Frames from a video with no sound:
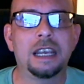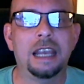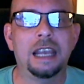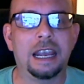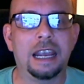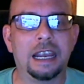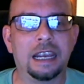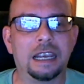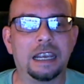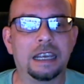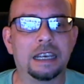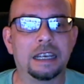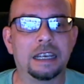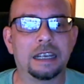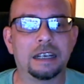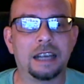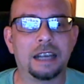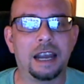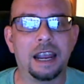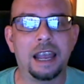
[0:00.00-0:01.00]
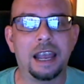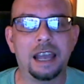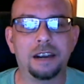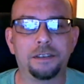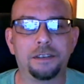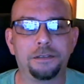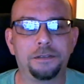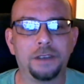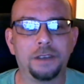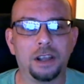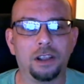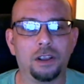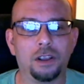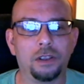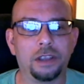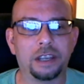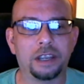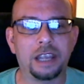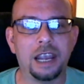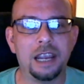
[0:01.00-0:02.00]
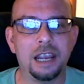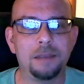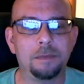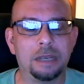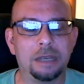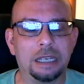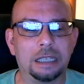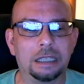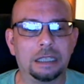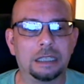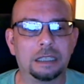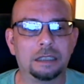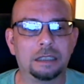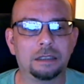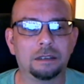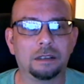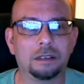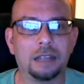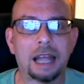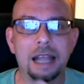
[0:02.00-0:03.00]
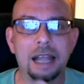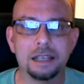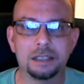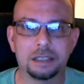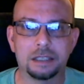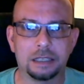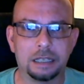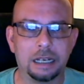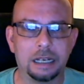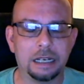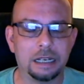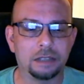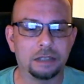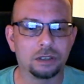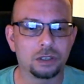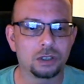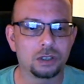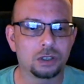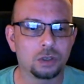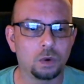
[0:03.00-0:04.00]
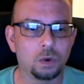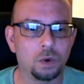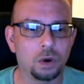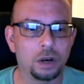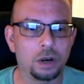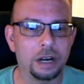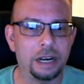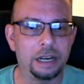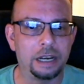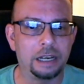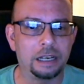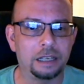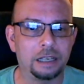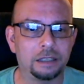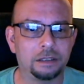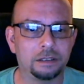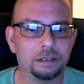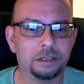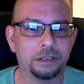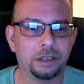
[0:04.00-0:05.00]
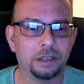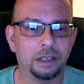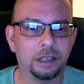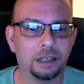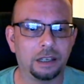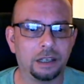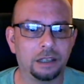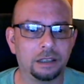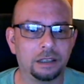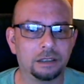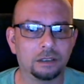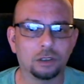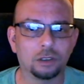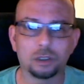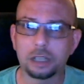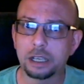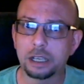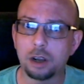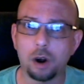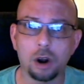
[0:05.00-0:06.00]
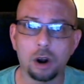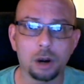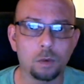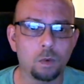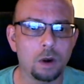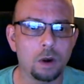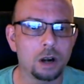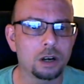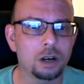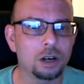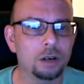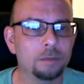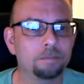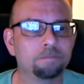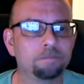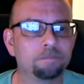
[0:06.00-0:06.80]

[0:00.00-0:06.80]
And I had a fellow that came in last night at the store and uh, looked like a hard worker.